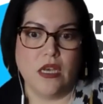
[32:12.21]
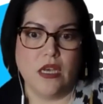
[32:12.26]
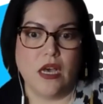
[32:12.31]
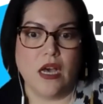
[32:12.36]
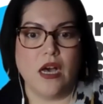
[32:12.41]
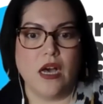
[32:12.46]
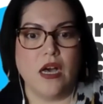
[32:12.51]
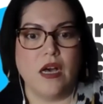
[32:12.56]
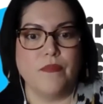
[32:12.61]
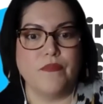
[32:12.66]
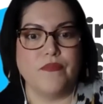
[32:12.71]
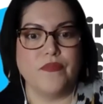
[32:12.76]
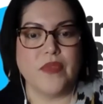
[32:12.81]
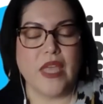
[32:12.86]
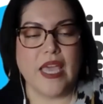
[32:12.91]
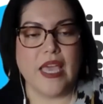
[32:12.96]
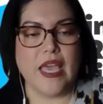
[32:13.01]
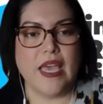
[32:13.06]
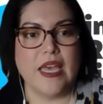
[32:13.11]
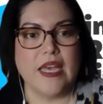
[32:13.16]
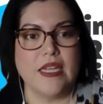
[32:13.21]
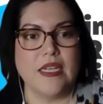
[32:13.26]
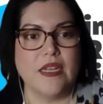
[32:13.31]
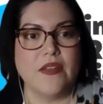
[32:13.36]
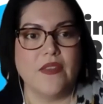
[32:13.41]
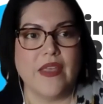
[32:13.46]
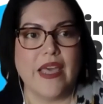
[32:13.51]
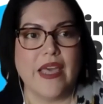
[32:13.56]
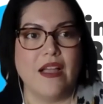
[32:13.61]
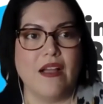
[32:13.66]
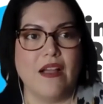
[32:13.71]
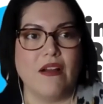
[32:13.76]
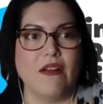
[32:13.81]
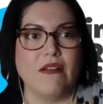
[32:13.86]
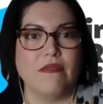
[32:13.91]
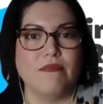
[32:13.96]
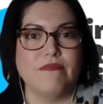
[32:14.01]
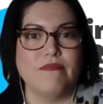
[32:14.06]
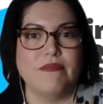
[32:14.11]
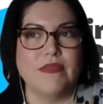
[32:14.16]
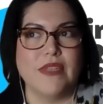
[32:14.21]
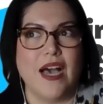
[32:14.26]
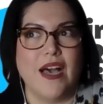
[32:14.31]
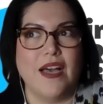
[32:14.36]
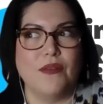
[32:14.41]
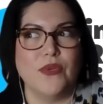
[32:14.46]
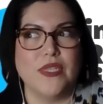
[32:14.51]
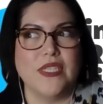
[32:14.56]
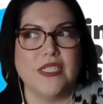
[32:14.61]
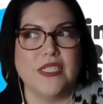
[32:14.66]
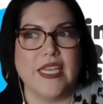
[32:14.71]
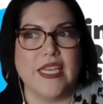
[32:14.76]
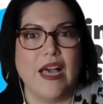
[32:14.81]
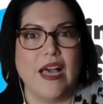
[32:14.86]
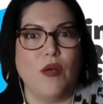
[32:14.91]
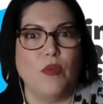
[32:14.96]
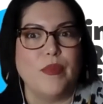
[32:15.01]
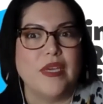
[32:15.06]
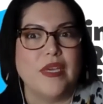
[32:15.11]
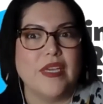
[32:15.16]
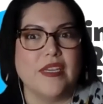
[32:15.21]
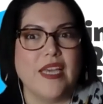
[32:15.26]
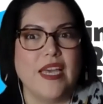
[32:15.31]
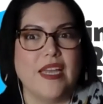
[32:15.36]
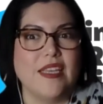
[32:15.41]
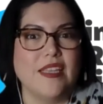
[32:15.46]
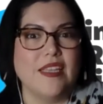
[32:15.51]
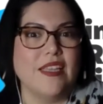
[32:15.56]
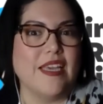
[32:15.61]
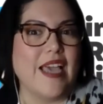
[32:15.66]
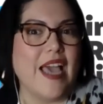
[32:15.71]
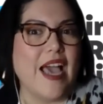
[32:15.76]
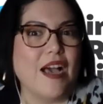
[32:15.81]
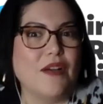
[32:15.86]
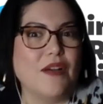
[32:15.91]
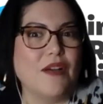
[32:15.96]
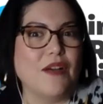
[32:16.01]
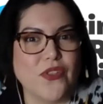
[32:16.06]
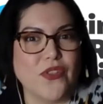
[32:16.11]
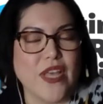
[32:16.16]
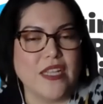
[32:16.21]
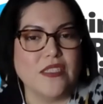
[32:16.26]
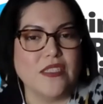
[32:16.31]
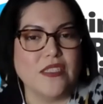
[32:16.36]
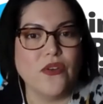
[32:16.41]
And they're not really helping anything after that.